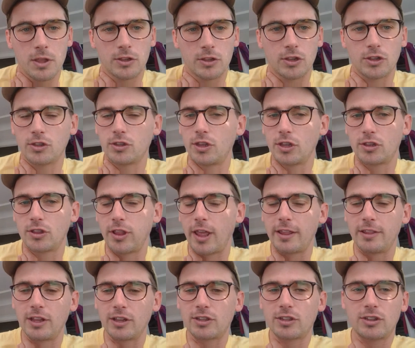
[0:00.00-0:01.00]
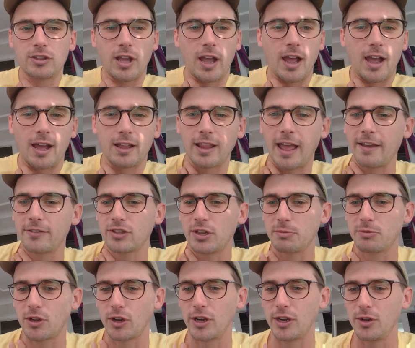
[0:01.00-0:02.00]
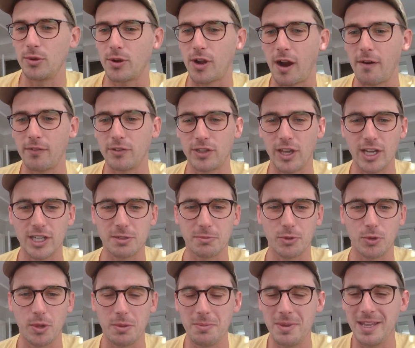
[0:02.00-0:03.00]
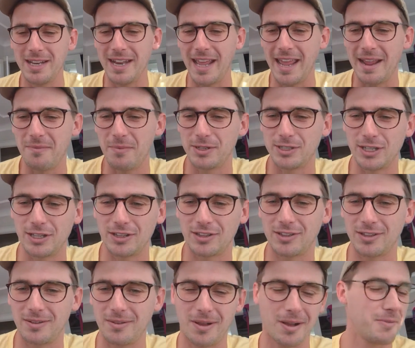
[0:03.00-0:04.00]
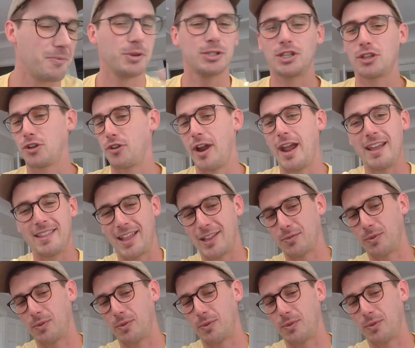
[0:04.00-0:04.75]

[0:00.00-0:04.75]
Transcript: This live stream's turned into a conversation between me and Nate, which is great.